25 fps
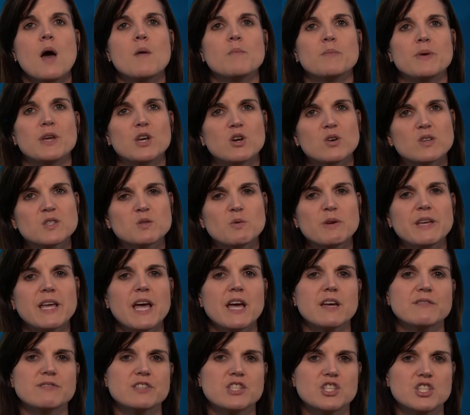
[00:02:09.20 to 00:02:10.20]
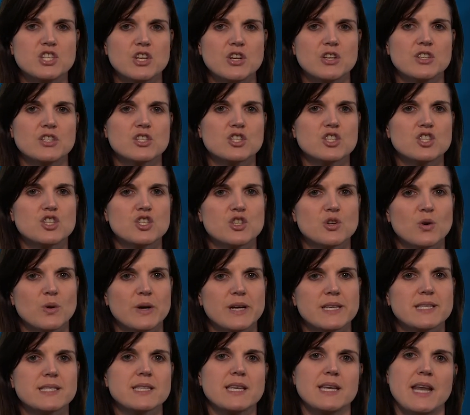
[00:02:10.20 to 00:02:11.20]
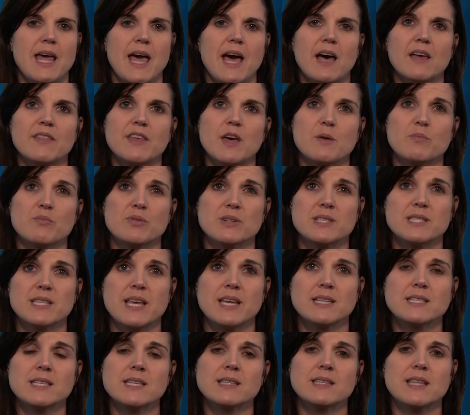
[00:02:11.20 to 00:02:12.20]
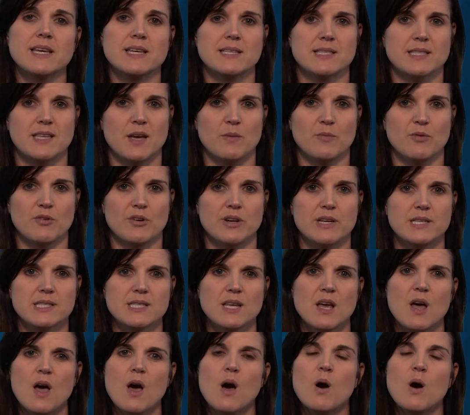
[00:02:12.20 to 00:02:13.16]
Because we gave students choice in how they presented their summaries,